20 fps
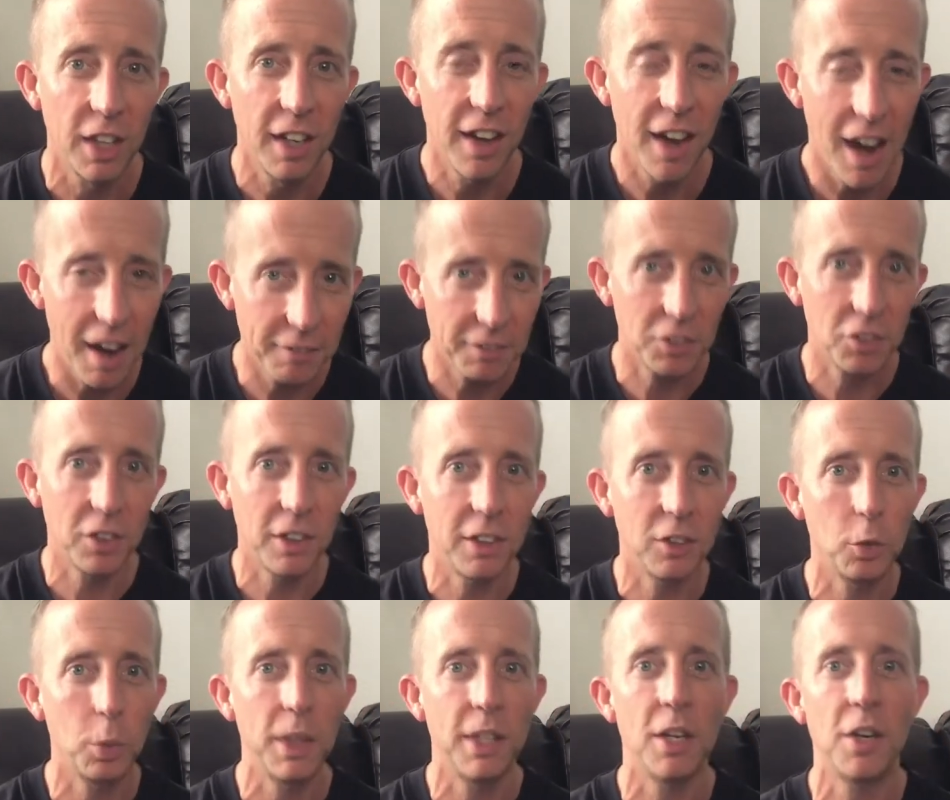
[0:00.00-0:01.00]
Obviously,
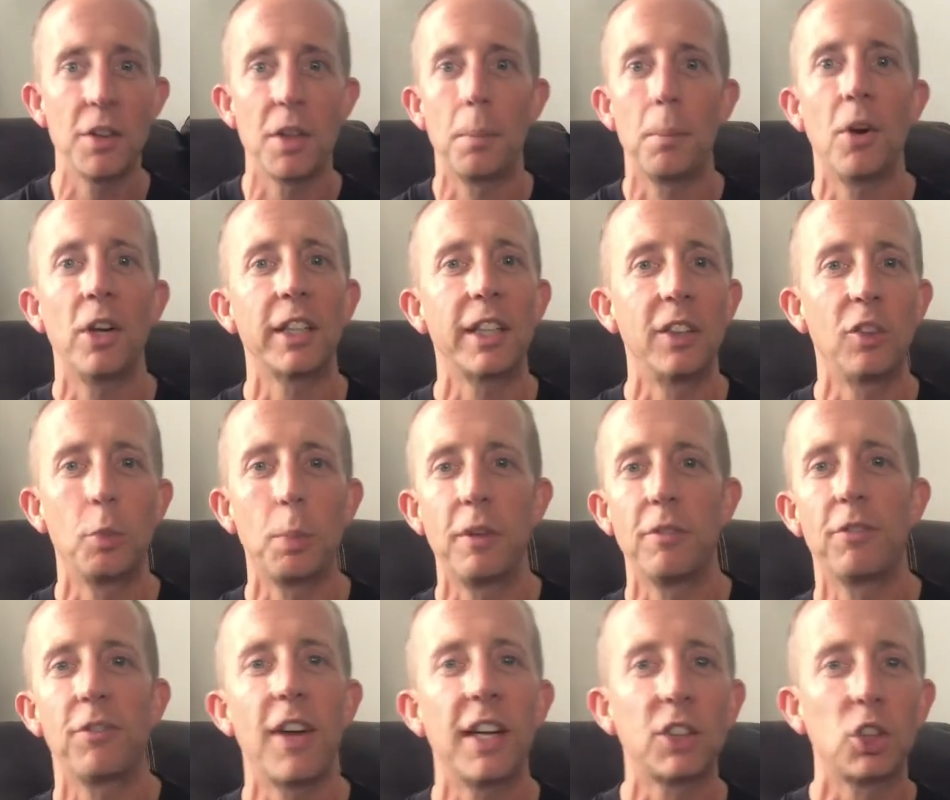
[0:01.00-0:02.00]
as we know, the market's been
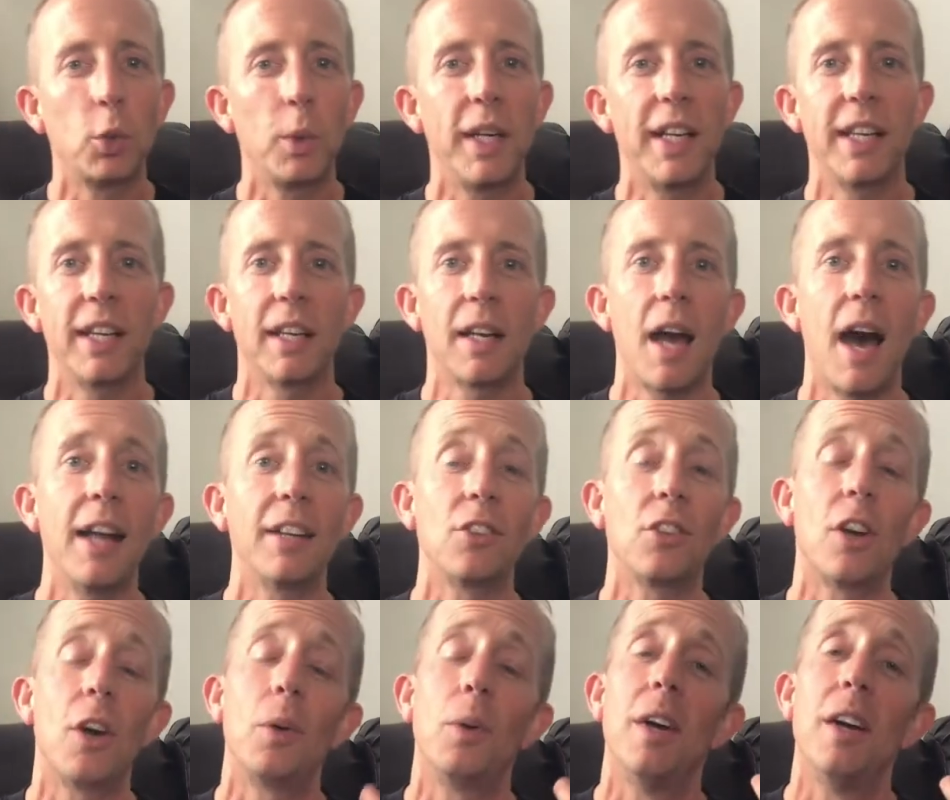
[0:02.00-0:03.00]
fluctuating a lot,
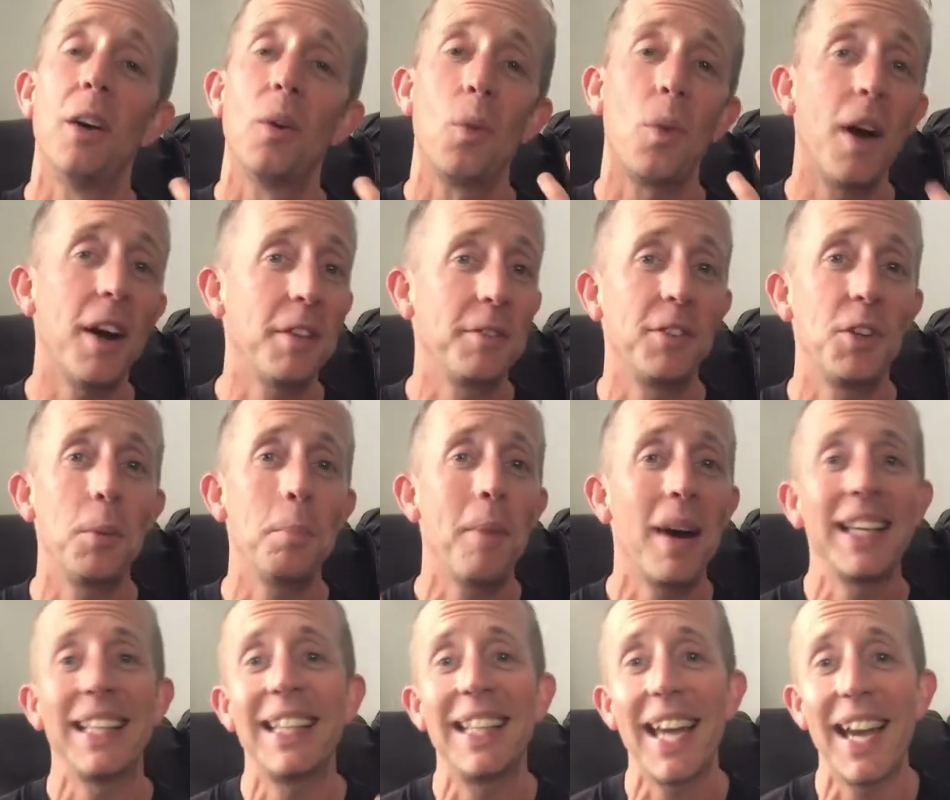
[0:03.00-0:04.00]
so one of you
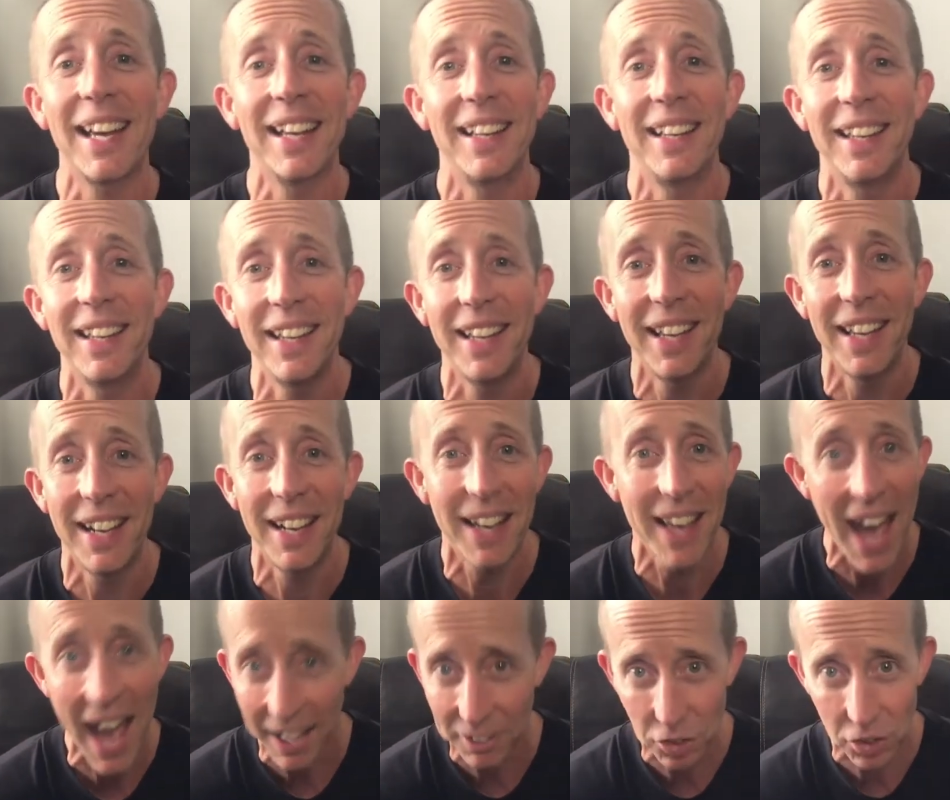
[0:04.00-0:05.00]
might get an
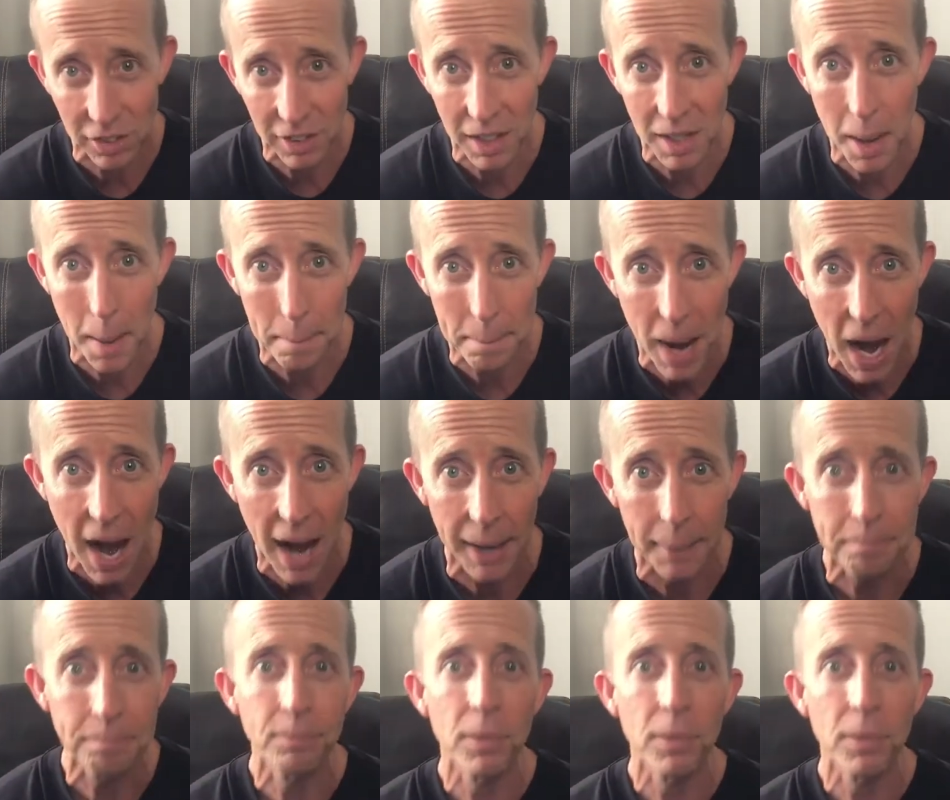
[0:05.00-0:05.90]
excellent buy.